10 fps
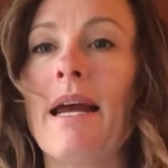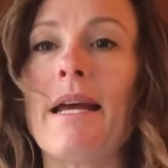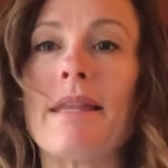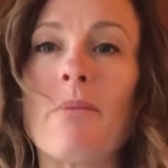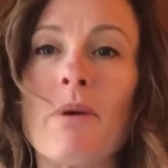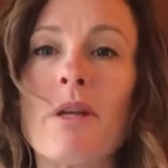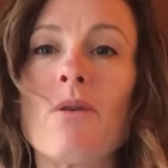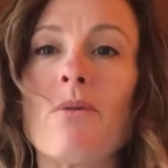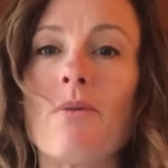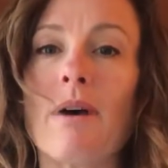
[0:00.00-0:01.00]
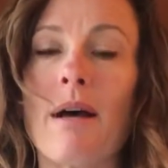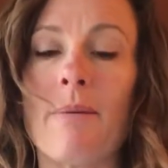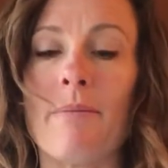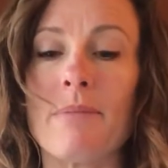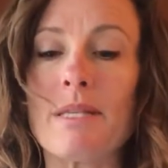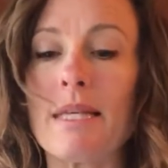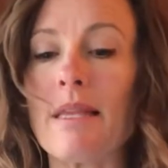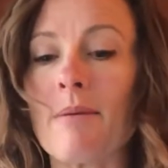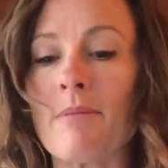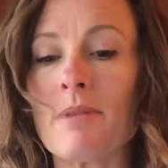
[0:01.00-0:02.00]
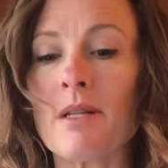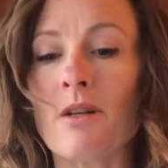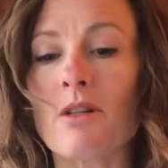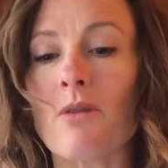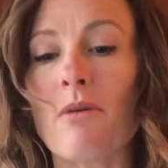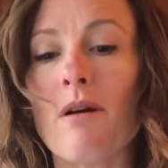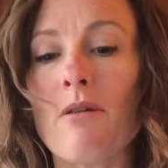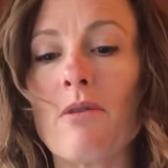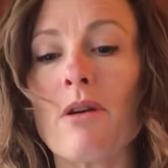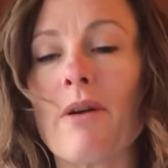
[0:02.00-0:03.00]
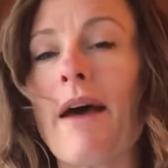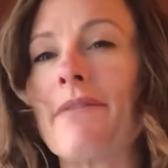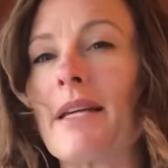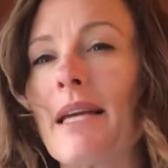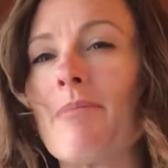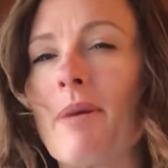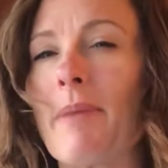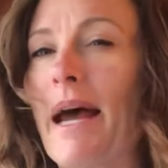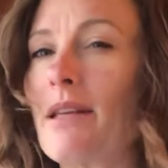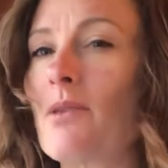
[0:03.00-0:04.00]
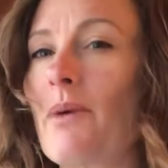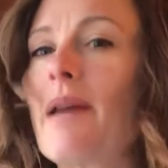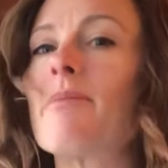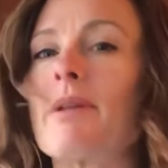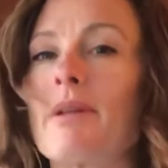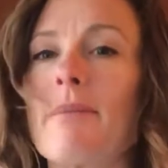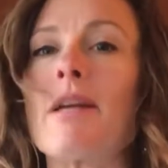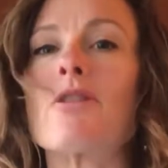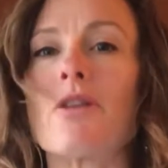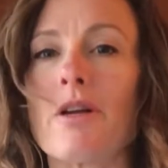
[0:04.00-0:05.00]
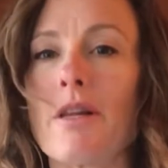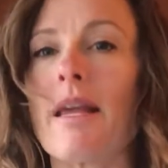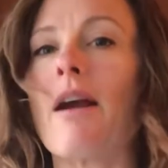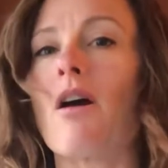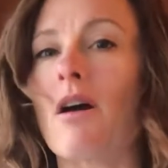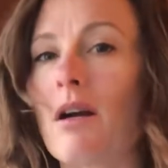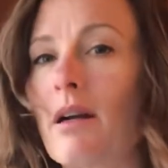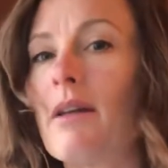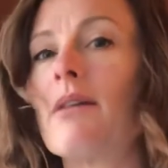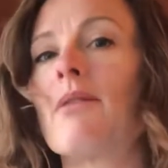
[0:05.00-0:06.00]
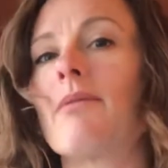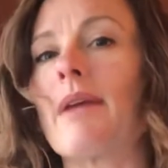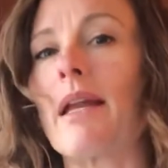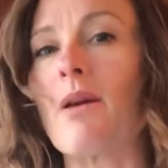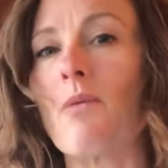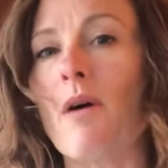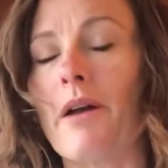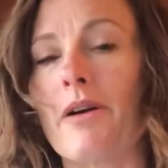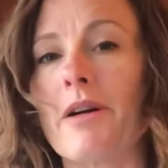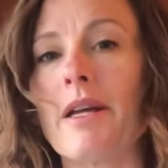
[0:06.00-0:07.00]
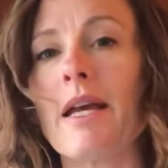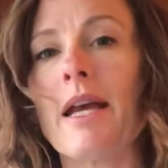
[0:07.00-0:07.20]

And then when you see them start to grow, you don't have to keep them as wet, but make sure they are getting watered,